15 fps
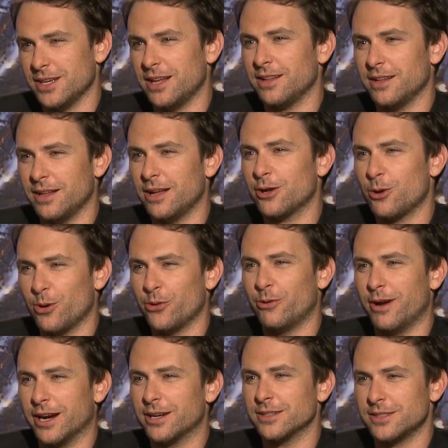I'll I'll go on the
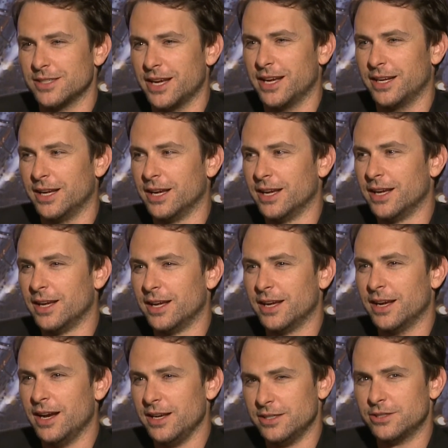record saying
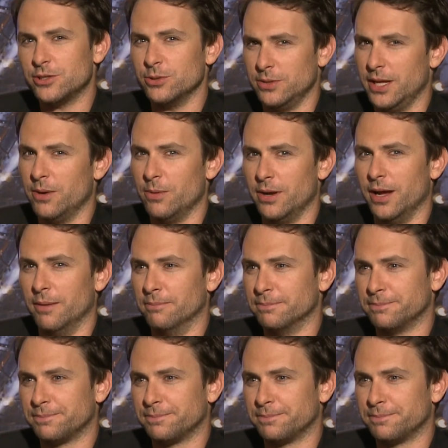I screwed that one up.